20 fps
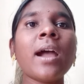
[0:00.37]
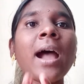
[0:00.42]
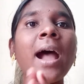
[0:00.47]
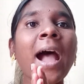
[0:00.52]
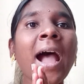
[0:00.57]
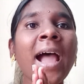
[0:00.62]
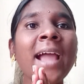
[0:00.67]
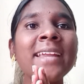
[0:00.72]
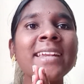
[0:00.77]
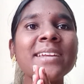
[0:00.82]

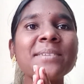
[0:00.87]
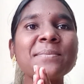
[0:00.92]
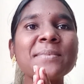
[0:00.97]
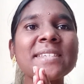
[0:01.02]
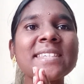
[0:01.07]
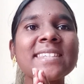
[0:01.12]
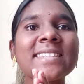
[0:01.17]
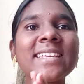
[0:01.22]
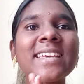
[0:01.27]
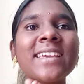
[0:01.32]
Hi,
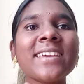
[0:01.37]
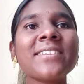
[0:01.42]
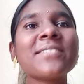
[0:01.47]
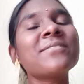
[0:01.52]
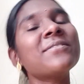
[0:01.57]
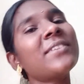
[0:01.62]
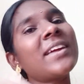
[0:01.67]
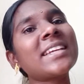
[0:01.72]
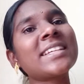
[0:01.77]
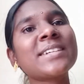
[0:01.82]
Namaste.
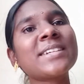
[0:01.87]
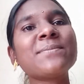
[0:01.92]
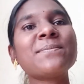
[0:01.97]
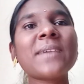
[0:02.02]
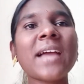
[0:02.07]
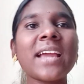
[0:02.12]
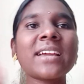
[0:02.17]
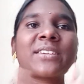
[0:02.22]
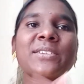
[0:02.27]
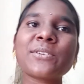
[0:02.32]
Welcome
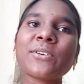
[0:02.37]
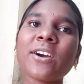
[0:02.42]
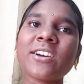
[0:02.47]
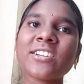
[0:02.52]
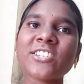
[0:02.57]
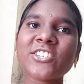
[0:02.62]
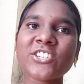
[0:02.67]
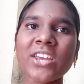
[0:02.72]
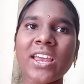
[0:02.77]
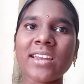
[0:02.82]
back to our
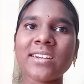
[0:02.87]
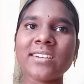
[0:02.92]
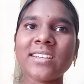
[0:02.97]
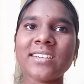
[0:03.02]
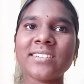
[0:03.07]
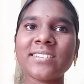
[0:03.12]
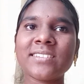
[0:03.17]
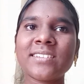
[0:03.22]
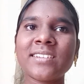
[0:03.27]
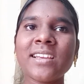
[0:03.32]
channel.